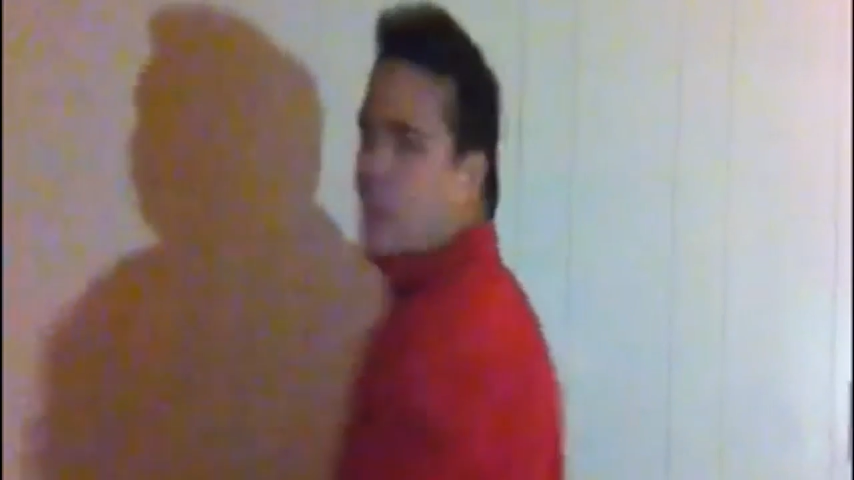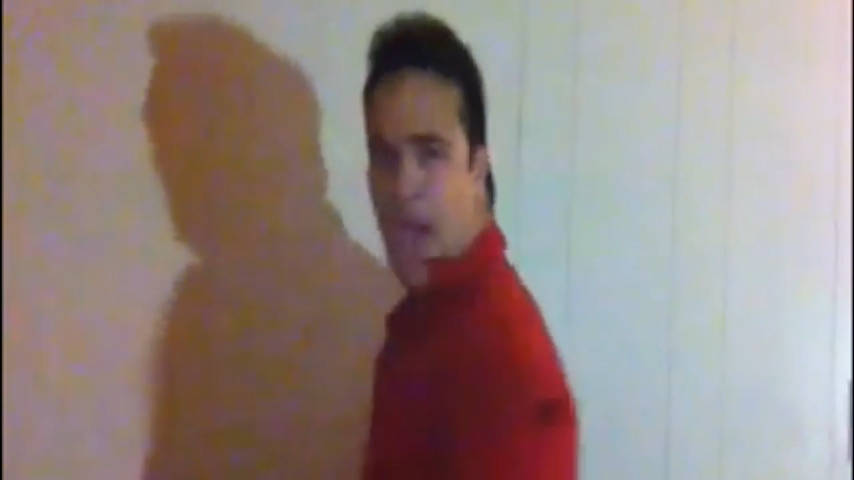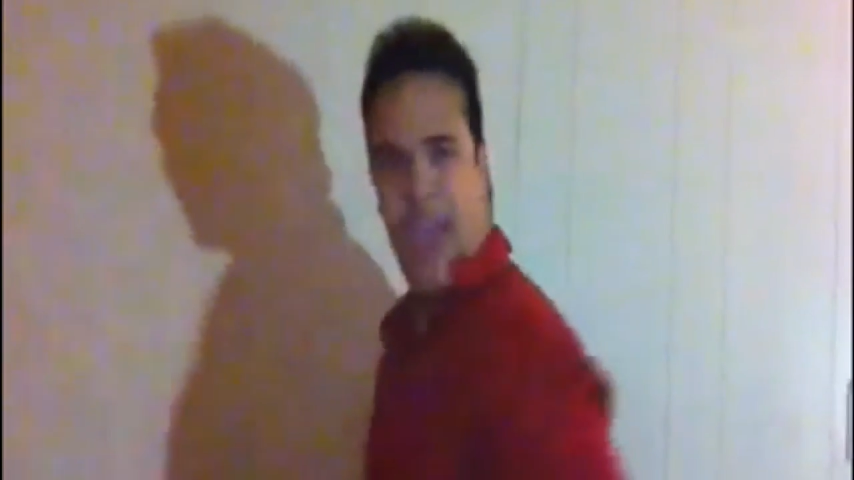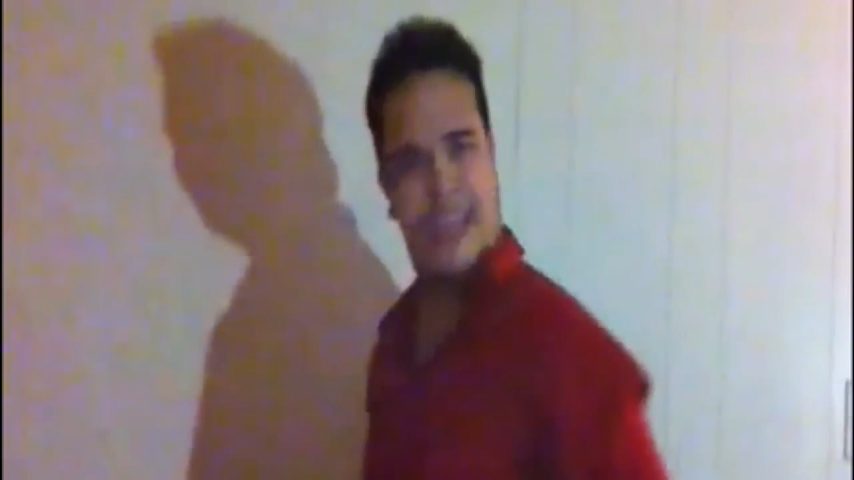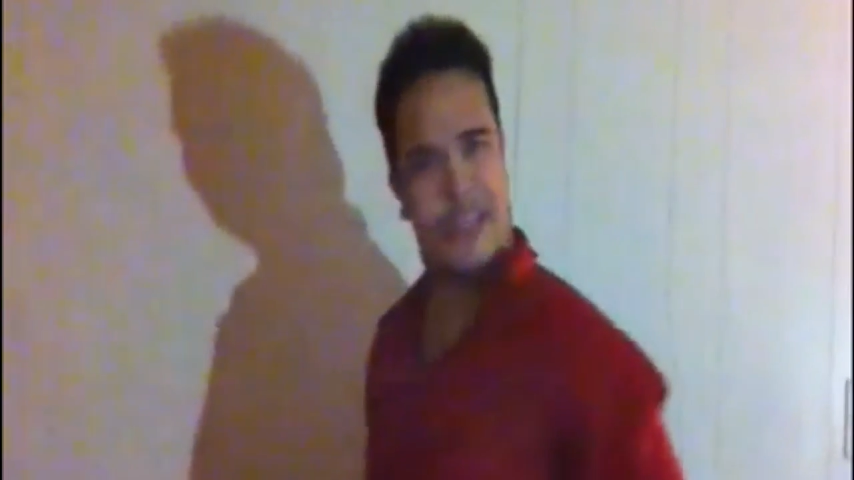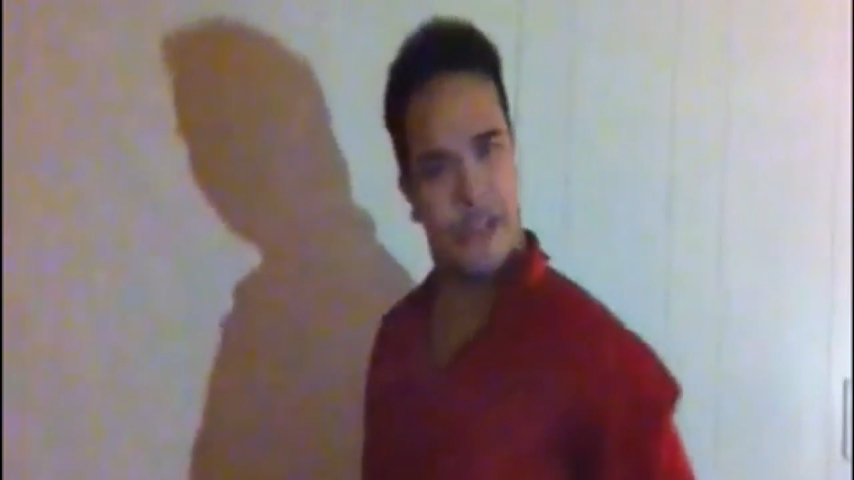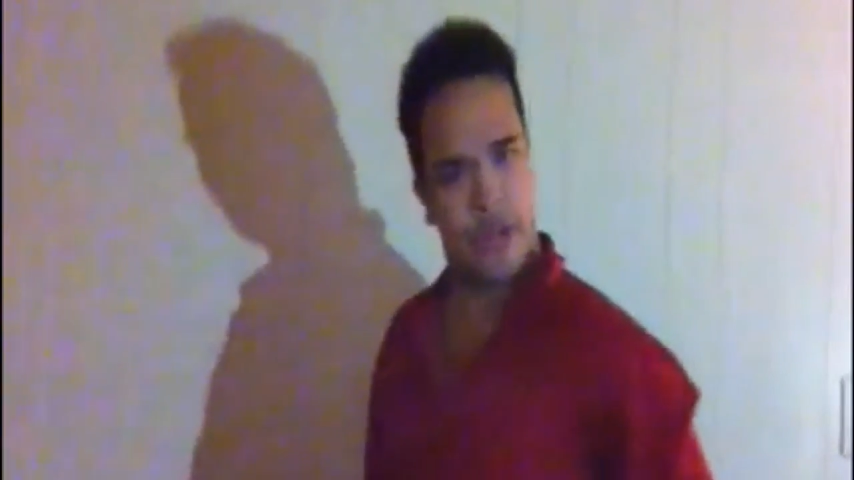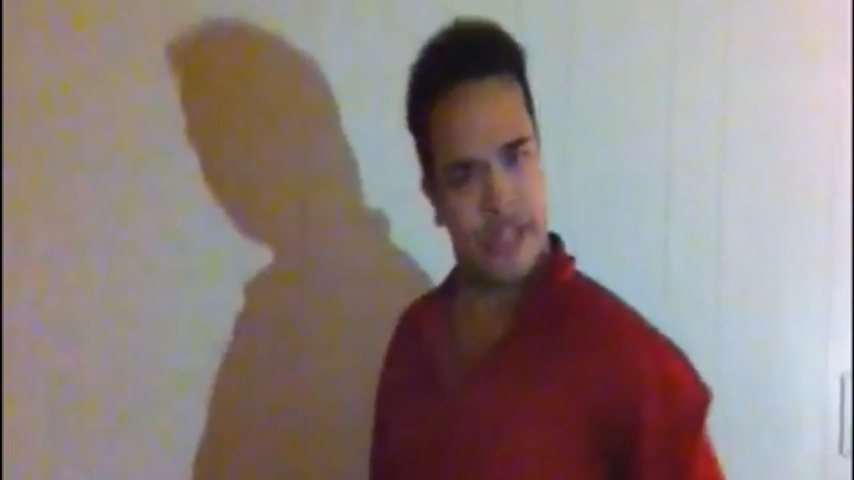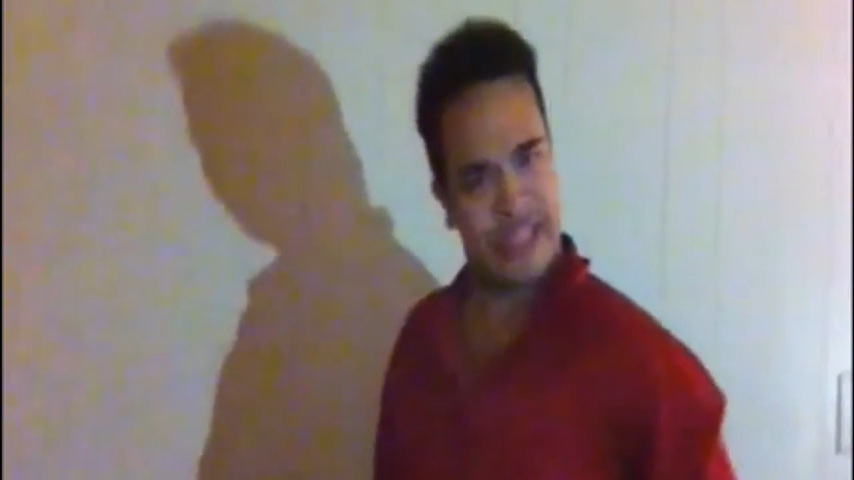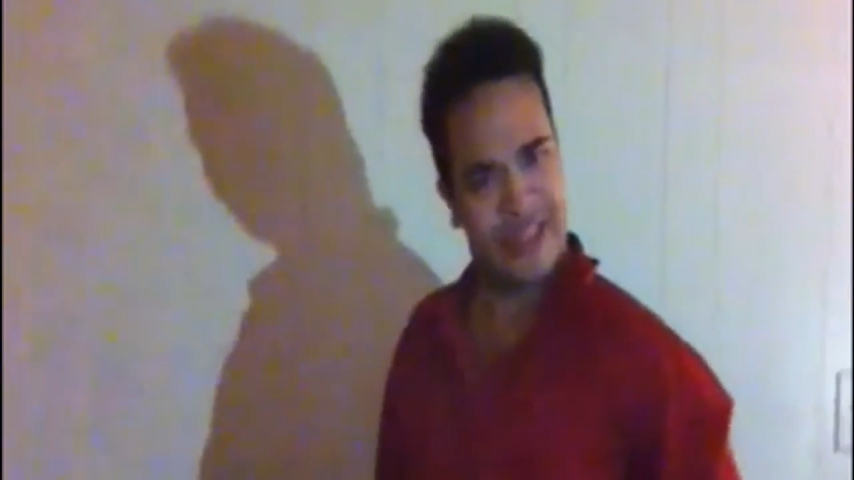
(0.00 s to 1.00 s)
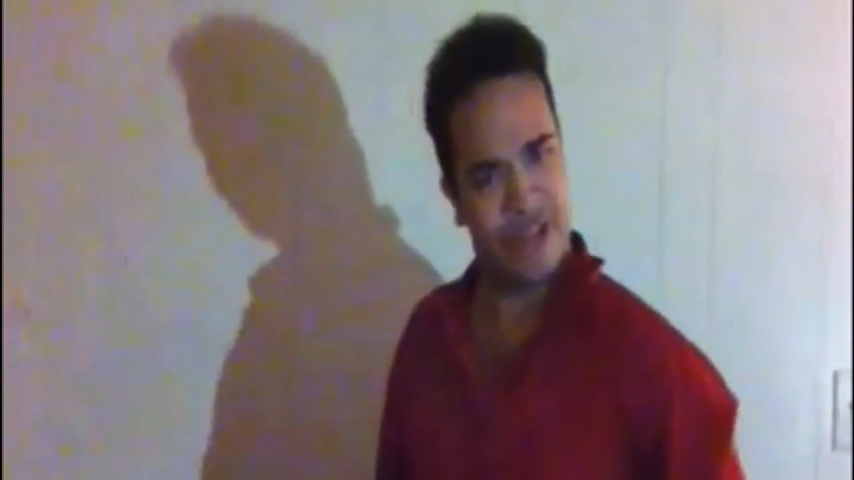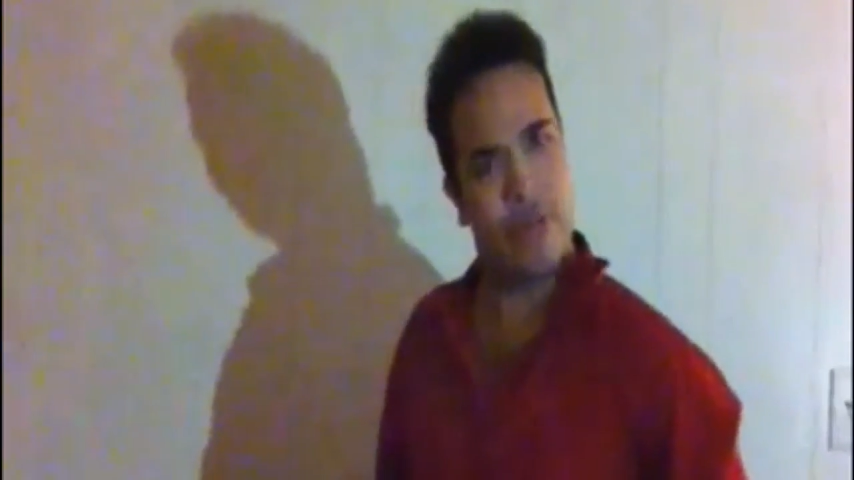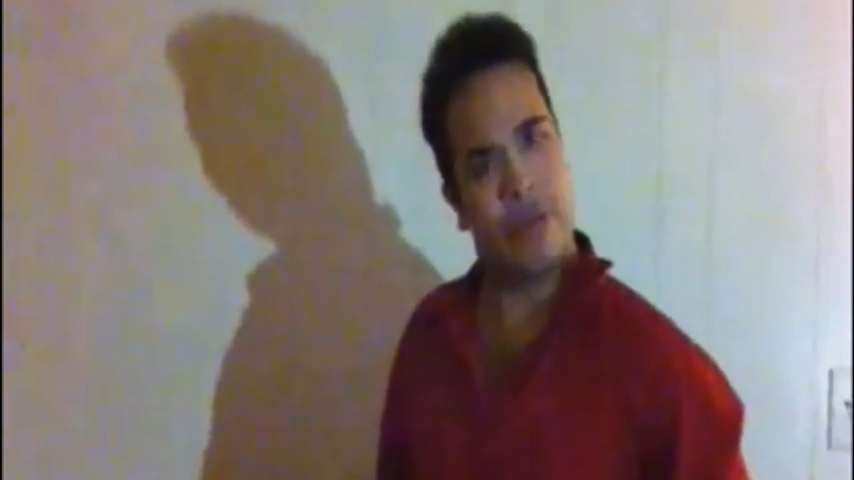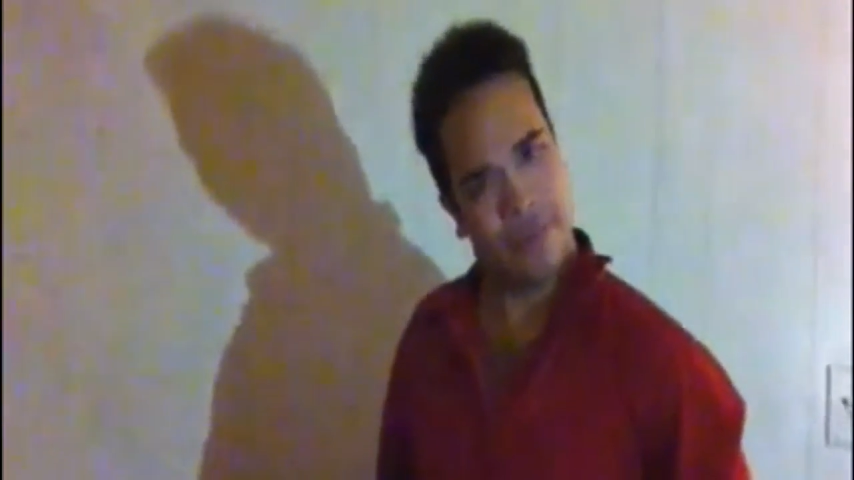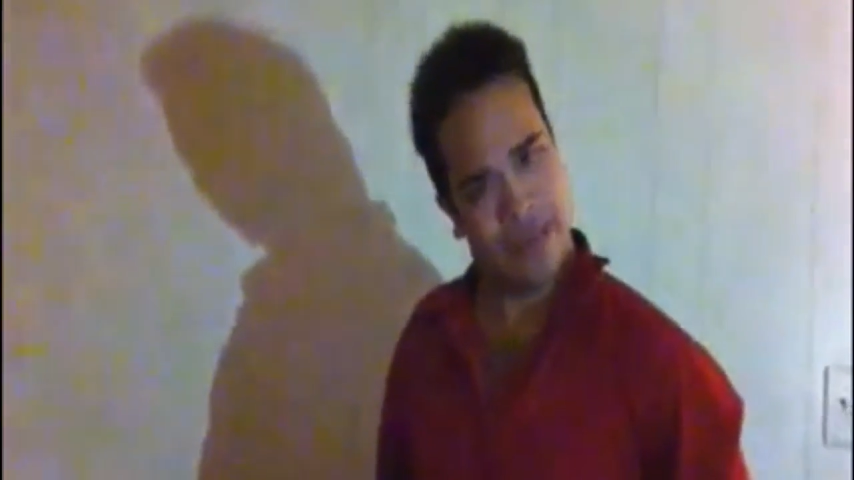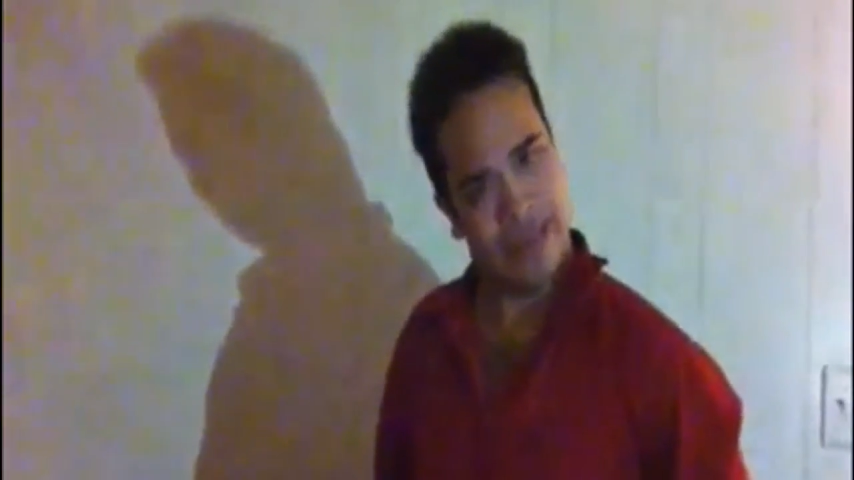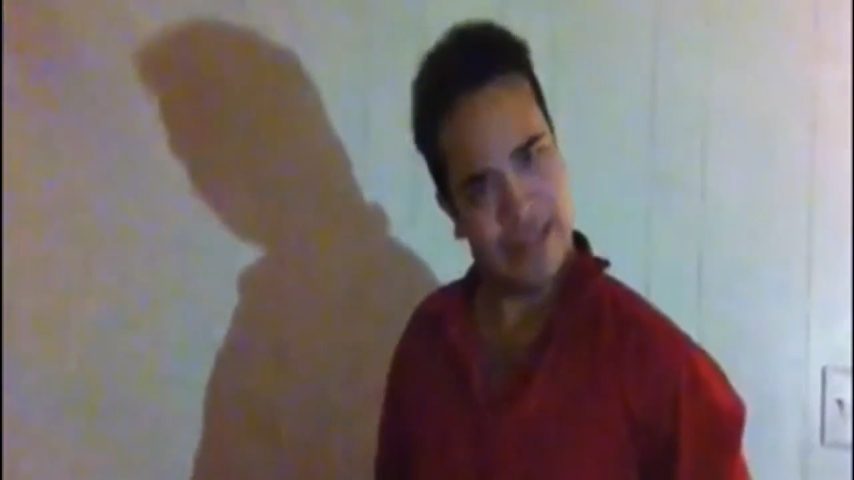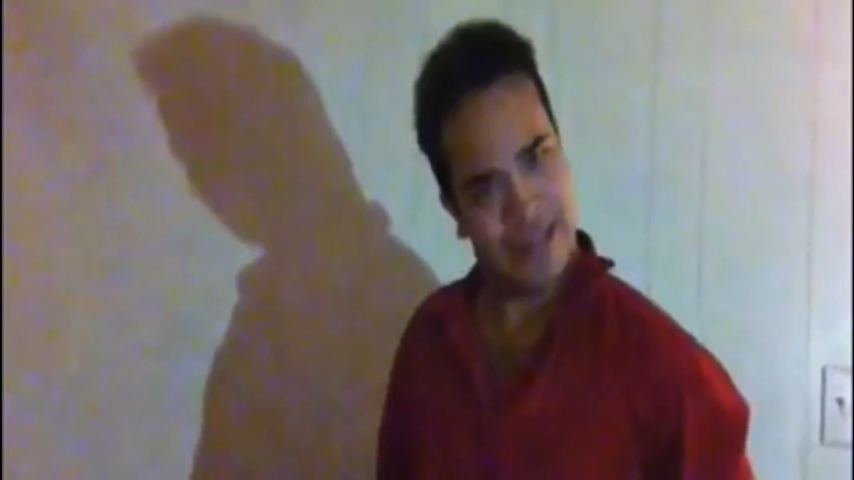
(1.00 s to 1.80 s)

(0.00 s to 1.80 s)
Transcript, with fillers: This is our perpetrator.